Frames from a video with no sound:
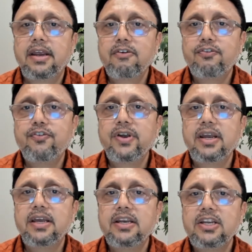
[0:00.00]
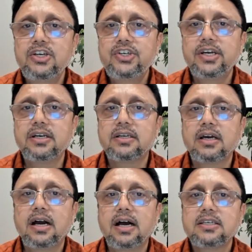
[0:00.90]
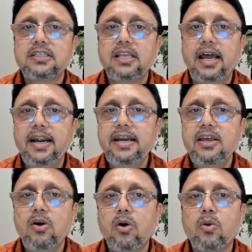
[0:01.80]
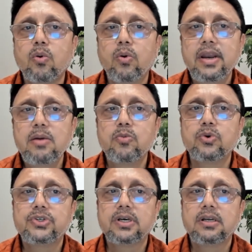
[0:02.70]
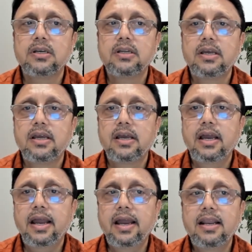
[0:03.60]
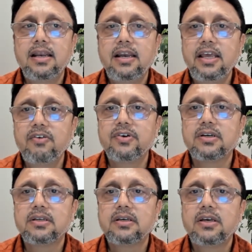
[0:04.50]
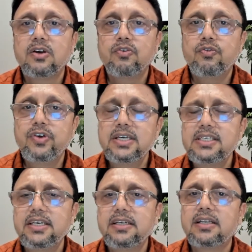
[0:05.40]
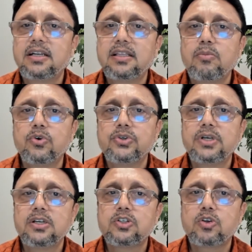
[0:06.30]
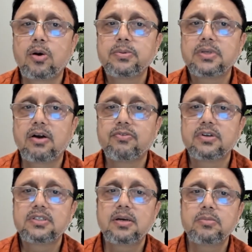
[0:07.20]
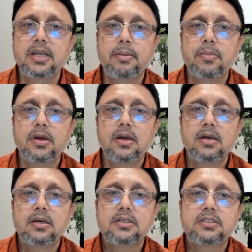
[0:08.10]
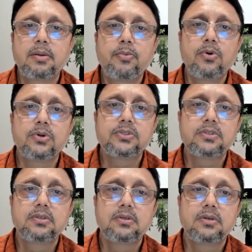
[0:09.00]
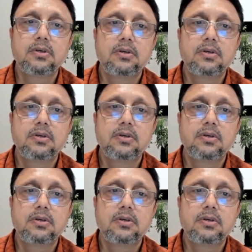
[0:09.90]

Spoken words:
if we initiate a sliding or rolling motion and leave it, we see that the motion stops after some time. Suppose